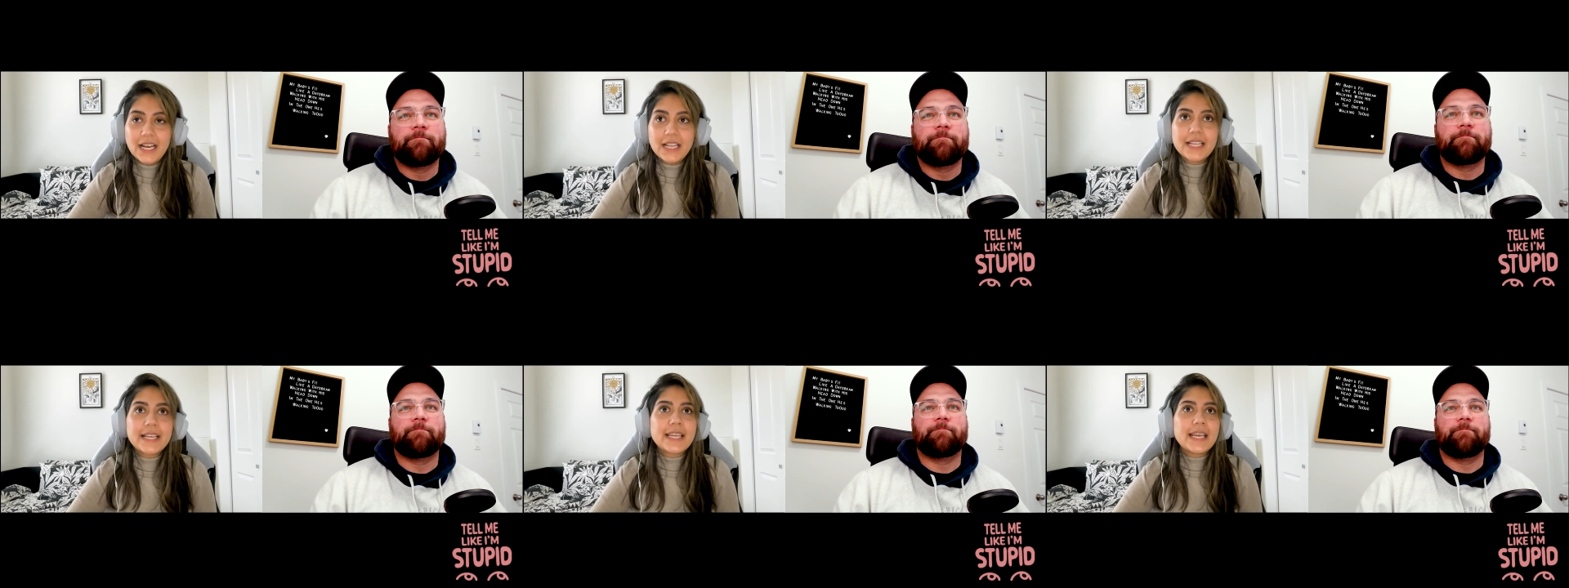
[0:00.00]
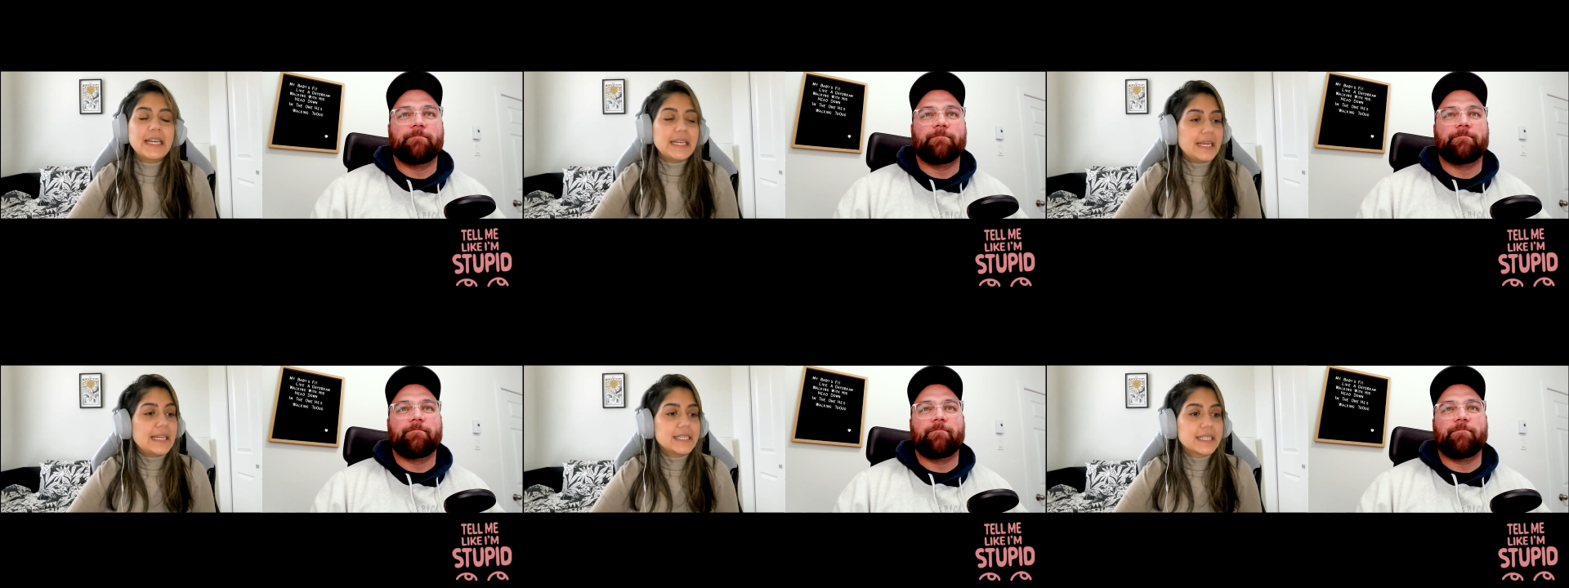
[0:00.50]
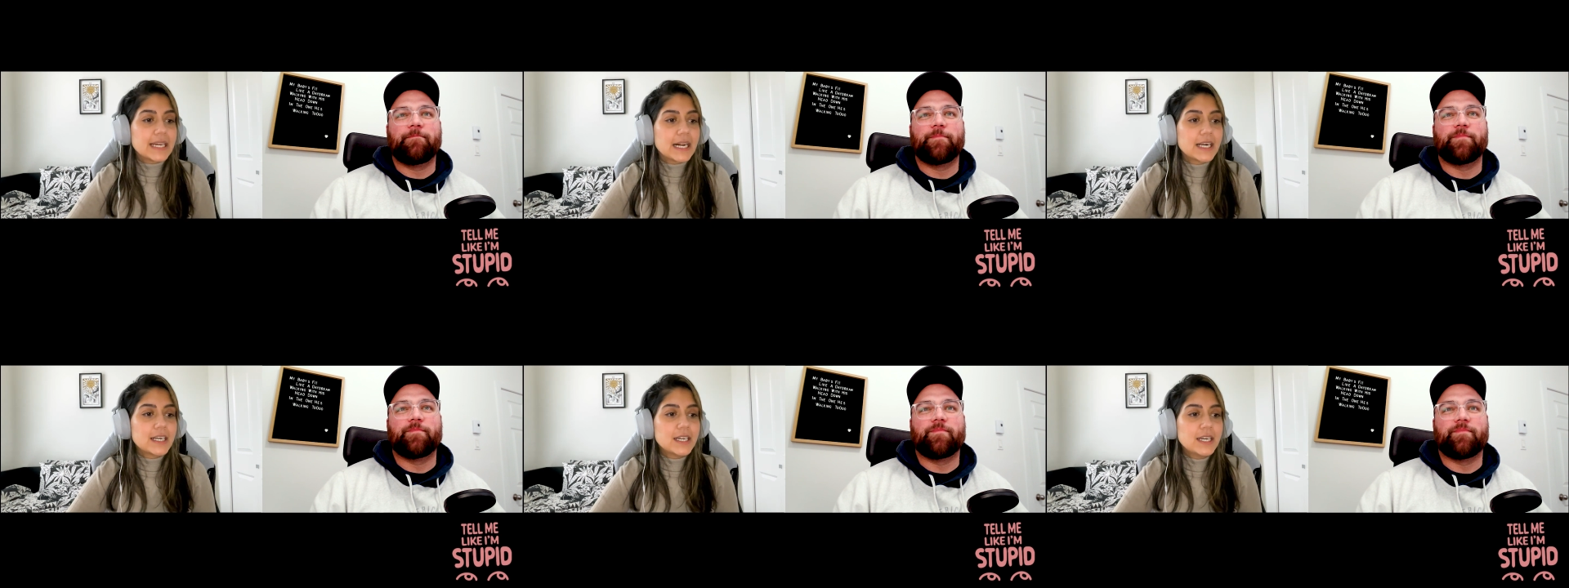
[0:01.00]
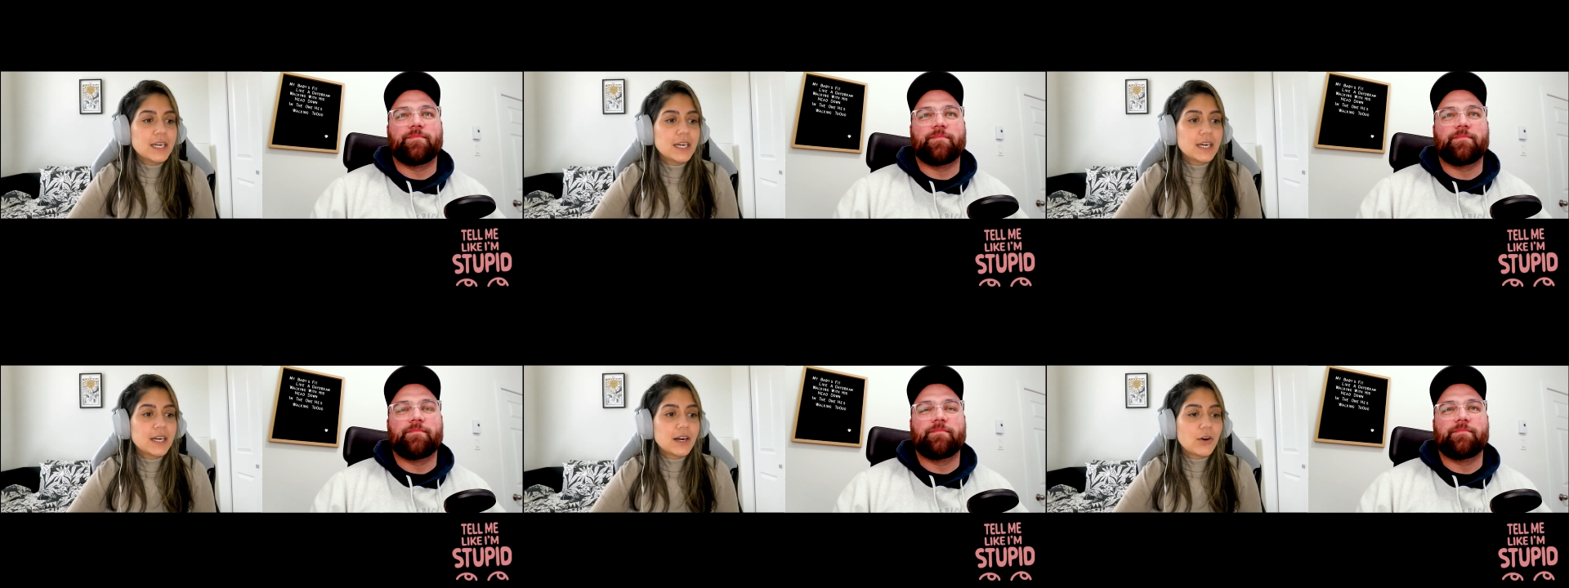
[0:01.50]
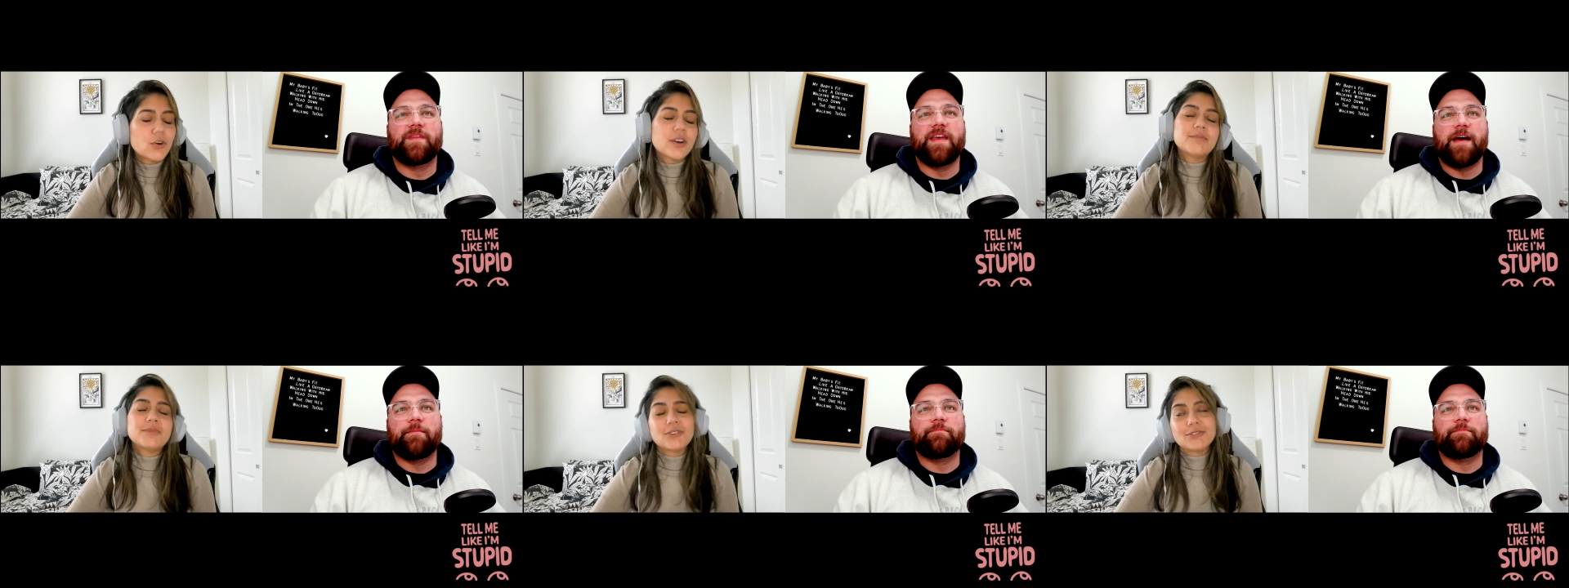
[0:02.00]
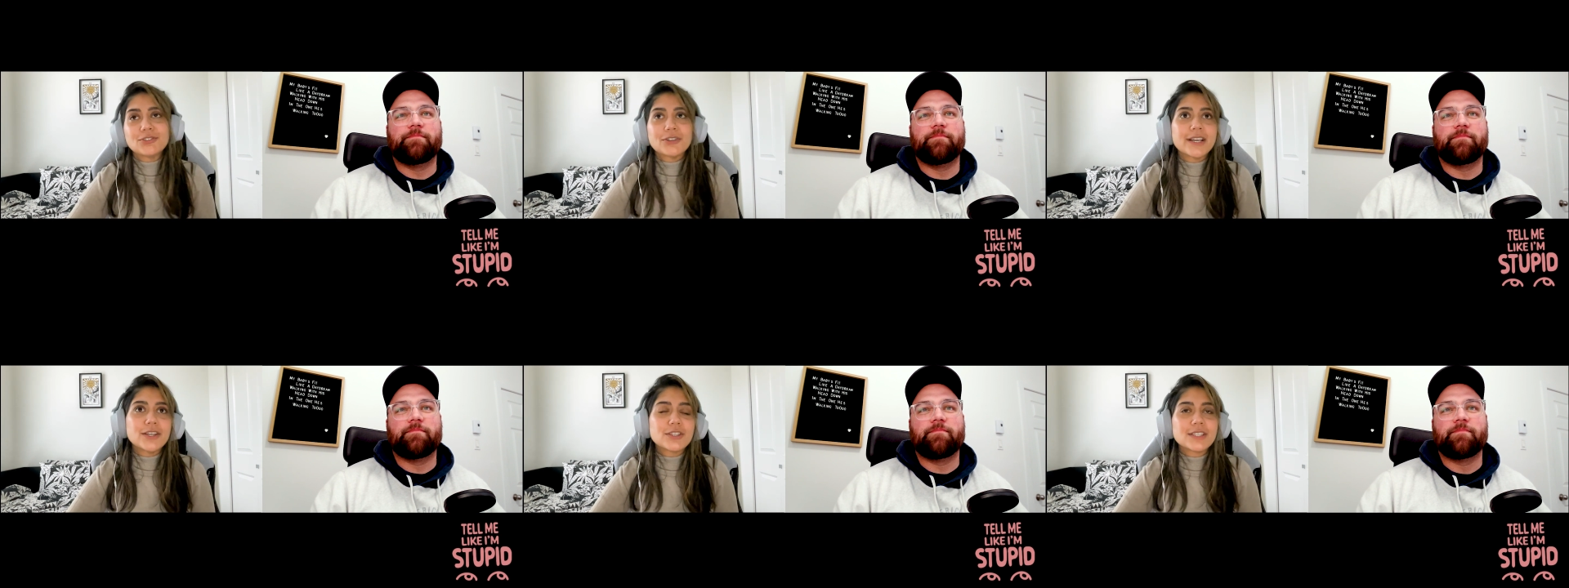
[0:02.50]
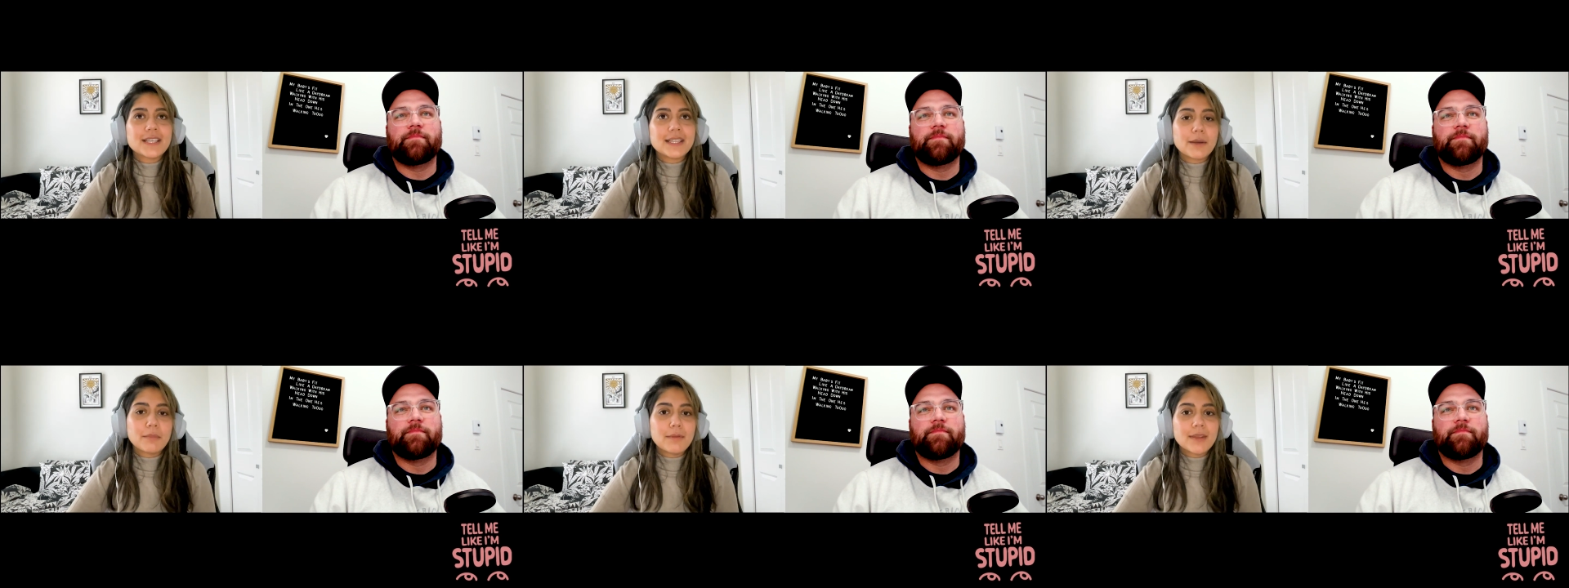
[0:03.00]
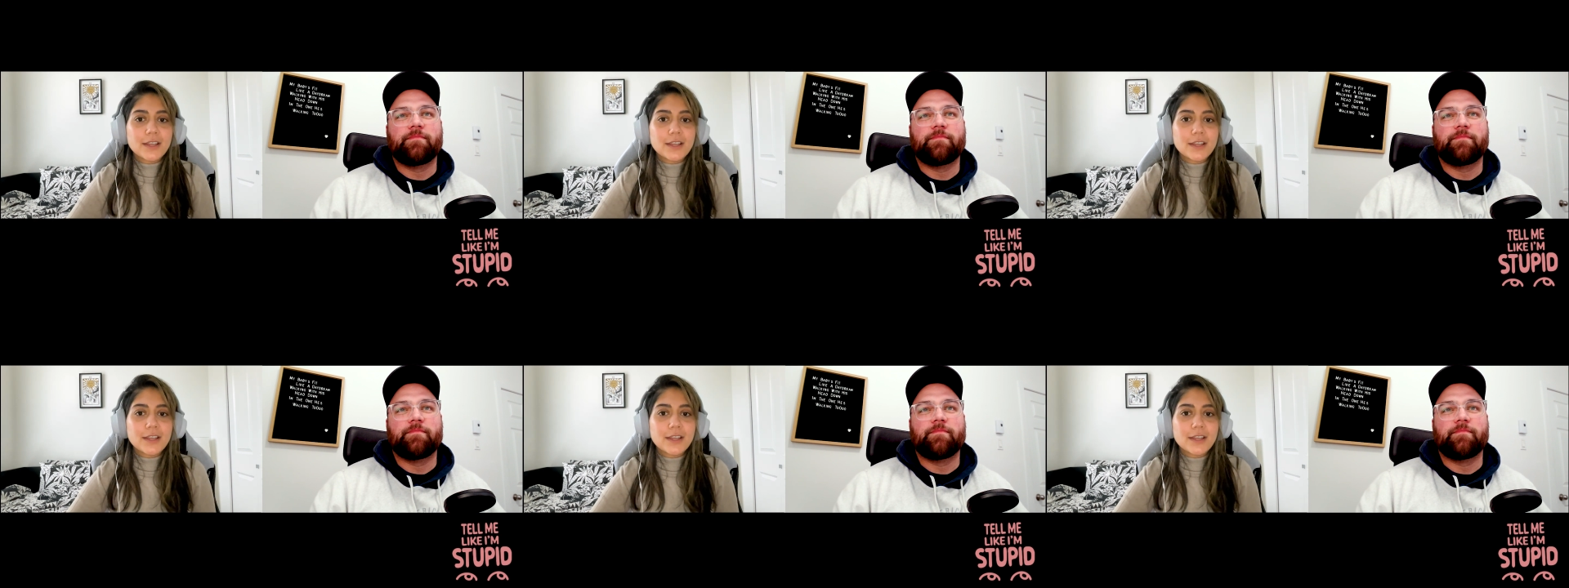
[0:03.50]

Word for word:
Speaker 1: Like in India, or yeah. no, sorry, I shouldn't say that. Maybe